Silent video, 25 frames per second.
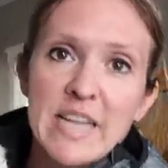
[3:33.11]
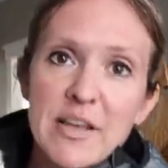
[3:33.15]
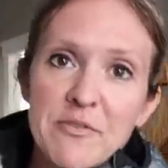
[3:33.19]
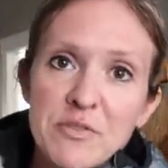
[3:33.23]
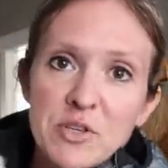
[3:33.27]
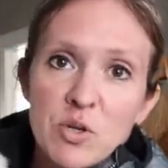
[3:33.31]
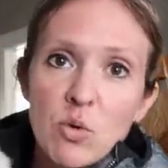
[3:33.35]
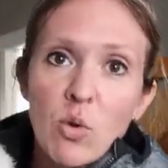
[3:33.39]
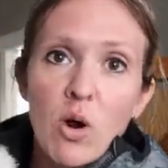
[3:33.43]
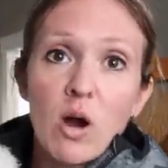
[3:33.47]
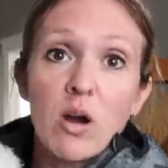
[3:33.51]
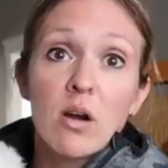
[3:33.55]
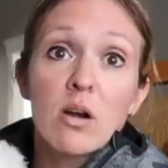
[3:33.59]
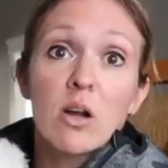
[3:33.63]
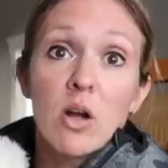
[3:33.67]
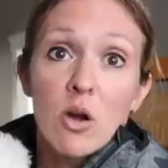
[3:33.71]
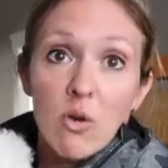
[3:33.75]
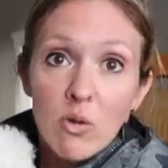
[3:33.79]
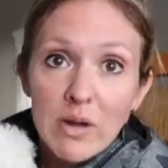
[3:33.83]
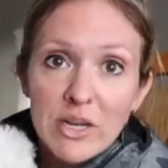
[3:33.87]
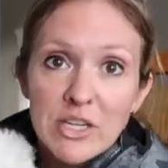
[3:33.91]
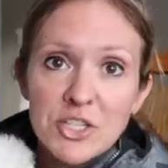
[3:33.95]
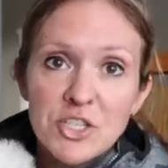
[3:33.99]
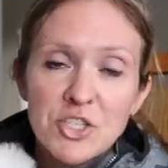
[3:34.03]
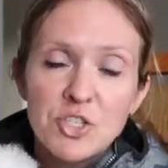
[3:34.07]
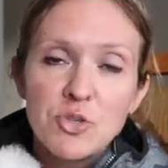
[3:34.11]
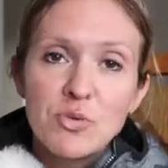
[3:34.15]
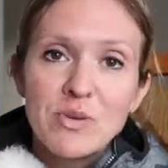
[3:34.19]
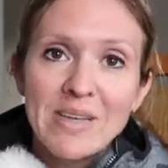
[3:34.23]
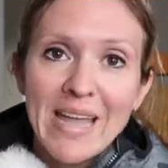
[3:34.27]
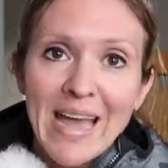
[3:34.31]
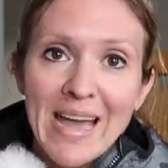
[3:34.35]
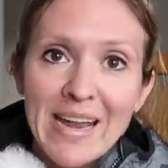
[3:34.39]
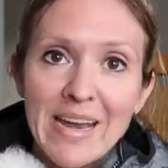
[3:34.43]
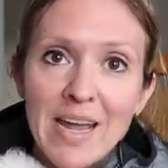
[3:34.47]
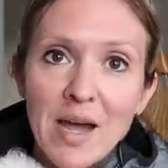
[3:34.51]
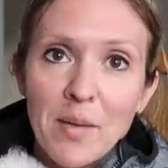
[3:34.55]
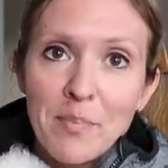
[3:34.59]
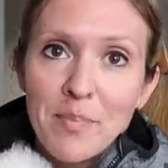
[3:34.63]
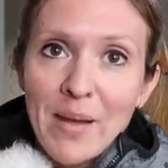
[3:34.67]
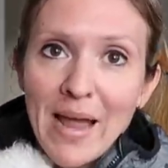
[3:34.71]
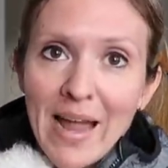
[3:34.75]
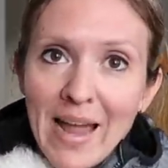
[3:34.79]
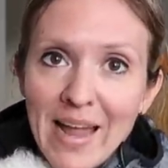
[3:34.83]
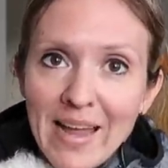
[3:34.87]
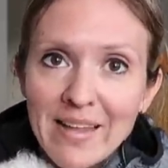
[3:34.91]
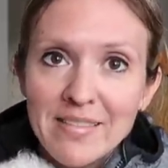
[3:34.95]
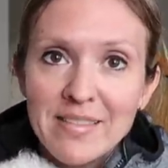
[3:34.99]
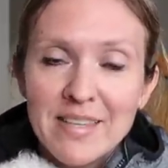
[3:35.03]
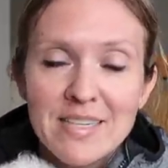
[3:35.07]
if you are going to get a
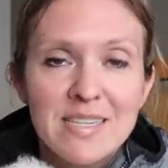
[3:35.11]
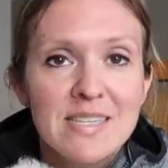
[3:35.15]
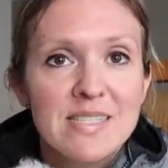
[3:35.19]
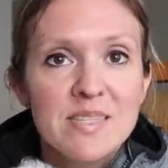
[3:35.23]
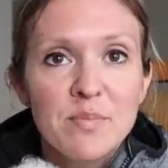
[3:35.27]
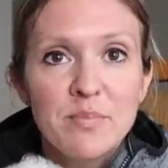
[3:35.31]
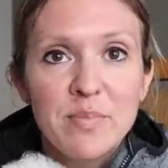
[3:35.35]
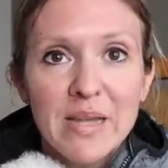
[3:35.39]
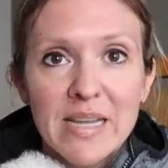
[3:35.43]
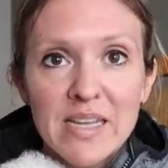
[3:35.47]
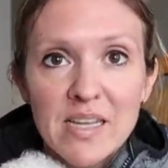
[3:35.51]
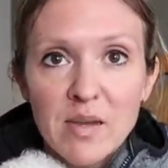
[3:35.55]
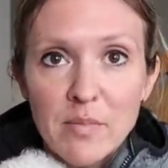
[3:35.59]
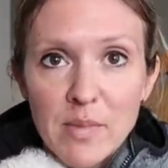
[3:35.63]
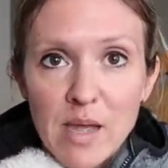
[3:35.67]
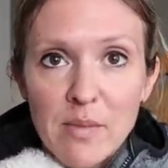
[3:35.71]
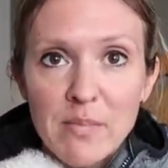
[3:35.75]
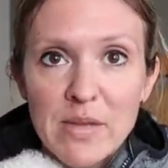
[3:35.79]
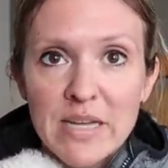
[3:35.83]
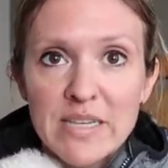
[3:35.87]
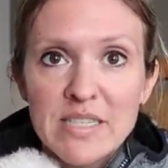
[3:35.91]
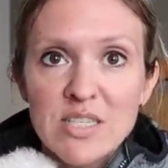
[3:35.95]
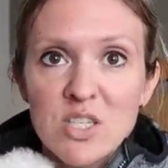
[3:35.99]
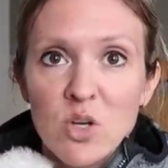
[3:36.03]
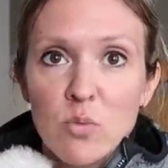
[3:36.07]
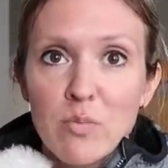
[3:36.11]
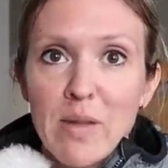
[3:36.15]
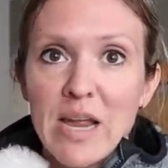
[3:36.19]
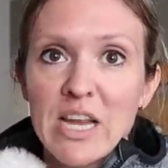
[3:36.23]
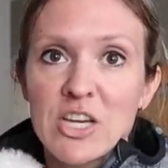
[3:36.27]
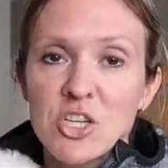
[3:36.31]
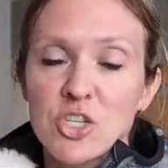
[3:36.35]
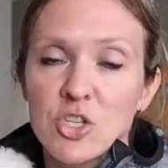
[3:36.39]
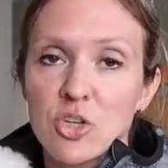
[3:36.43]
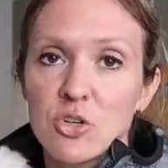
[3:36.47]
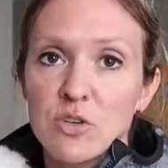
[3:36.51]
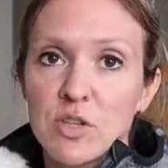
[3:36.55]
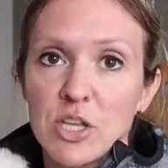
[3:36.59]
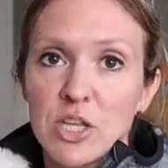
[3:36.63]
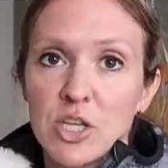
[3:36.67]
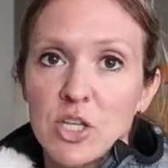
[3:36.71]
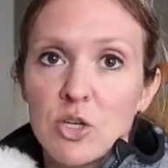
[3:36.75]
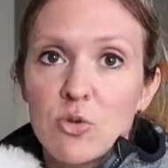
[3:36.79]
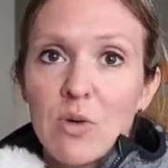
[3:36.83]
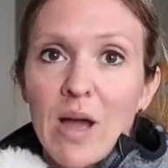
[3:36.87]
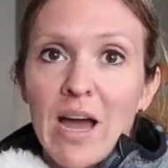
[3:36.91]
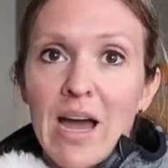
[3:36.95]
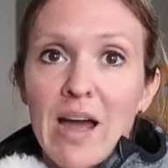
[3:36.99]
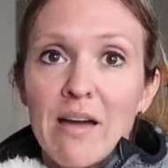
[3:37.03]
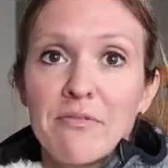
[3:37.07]
pet, this is a big commitment, so make sure that
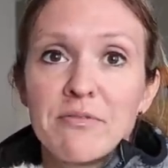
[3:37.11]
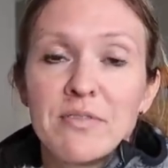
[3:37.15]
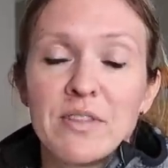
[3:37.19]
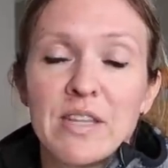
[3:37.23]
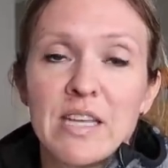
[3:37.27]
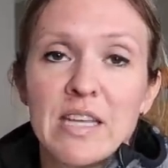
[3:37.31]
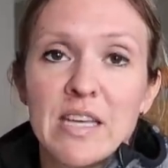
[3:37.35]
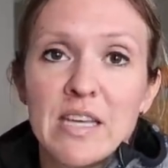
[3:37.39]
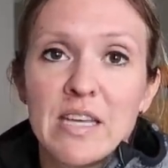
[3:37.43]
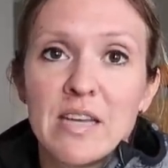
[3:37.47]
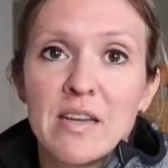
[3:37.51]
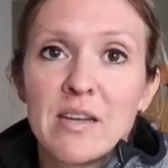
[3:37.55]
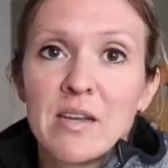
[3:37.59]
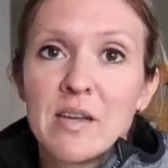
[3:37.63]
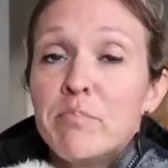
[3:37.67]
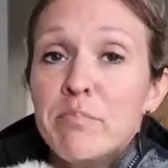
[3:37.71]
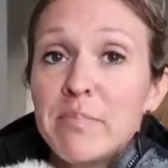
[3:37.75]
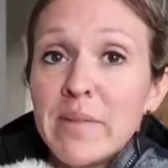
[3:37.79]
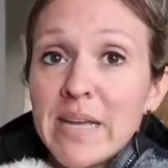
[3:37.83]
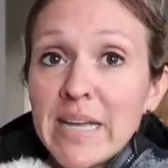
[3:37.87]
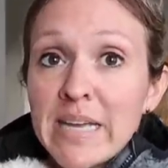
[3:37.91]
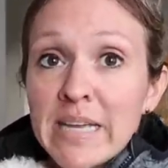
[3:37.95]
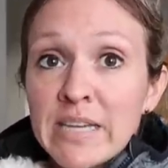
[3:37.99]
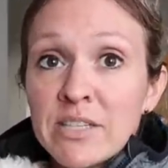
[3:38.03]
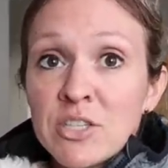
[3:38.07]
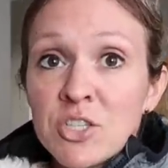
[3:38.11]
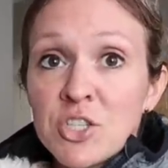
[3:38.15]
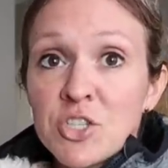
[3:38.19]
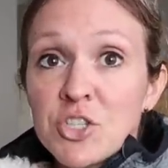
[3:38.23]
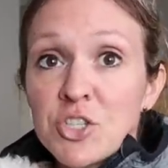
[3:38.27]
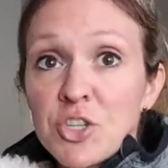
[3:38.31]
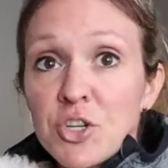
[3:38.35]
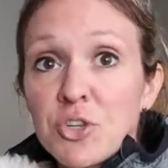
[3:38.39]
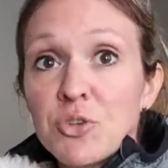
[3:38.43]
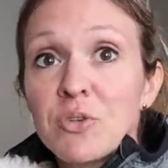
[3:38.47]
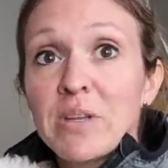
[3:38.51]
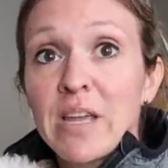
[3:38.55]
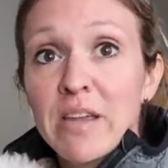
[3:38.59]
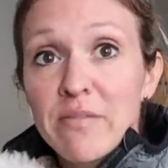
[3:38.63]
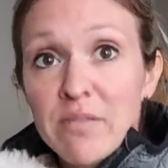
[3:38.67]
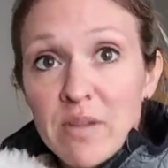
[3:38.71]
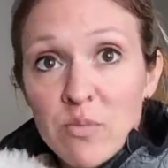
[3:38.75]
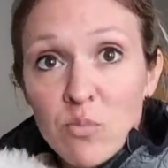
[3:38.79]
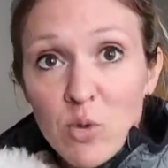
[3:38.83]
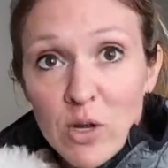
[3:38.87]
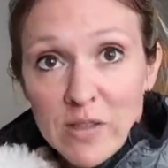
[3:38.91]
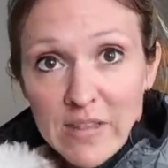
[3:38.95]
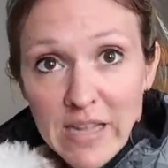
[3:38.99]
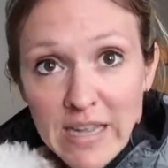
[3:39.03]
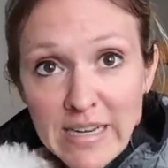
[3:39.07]
you have the means to give them
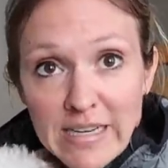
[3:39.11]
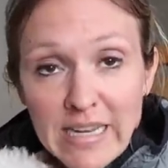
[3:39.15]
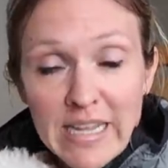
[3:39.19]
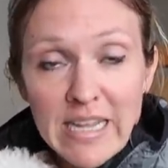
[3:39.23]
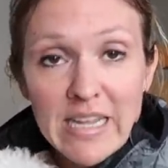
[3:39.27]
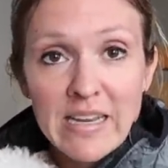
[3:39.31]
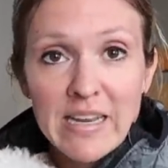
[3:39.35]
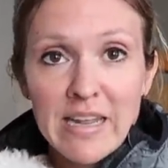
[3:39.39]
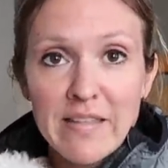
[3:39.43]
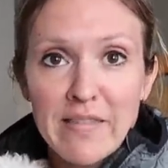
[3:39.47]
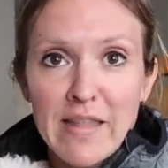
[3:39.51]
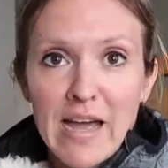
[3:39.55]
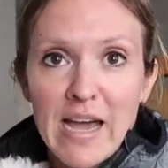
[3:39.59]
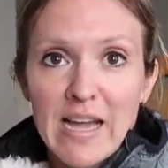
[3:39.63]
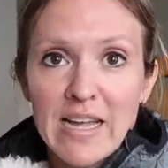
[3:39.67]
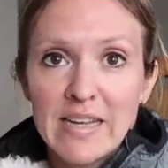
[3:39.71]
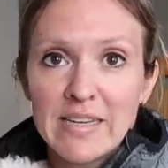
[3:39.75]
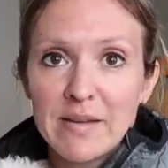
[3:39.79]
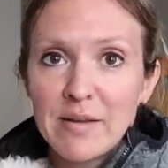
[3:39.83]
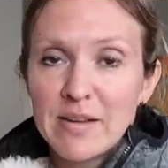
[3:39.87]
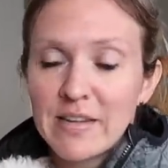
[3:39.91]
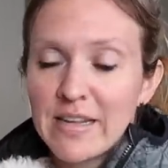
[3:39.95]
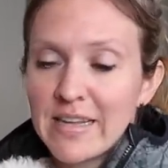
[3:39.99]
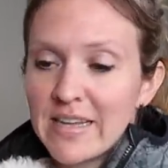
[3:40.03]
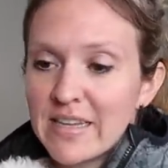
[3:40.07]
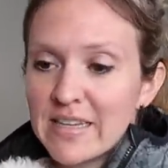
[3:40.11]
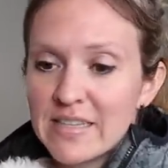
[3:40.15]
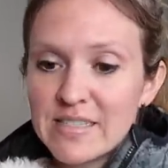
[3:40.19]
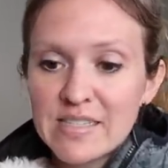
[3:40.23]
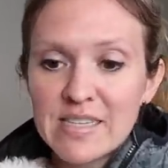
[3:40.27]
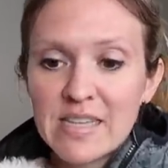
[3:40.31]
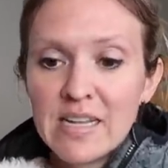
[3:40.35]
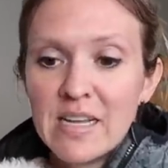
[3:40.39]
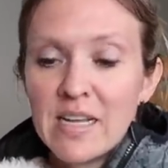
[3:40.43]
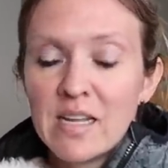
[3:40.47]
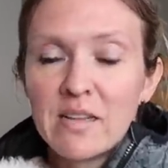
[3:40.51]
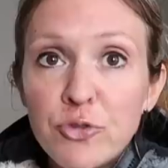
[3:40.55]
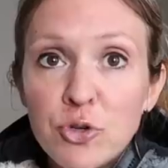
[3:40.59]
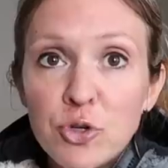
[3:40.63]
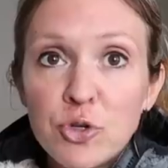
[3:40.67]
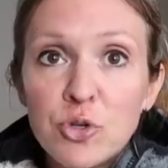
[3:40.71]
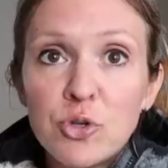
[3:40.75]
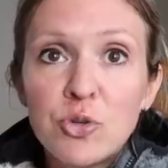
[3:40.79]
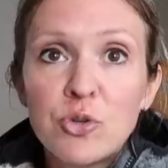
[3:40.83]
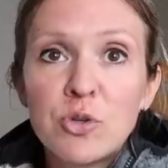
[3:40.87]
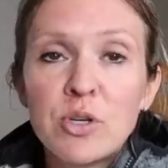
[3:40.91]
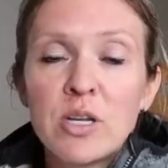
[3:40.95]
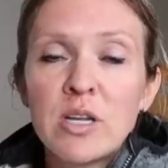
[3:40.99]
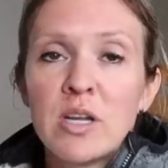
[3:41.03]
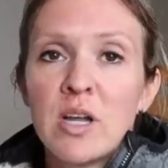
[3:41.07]
what they need, and that is
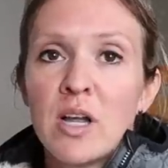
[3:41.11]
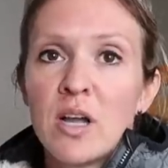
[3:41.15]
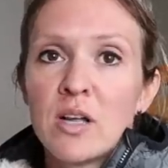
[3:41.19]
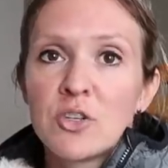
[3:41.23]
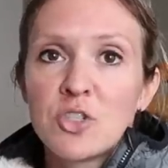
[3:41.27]
food,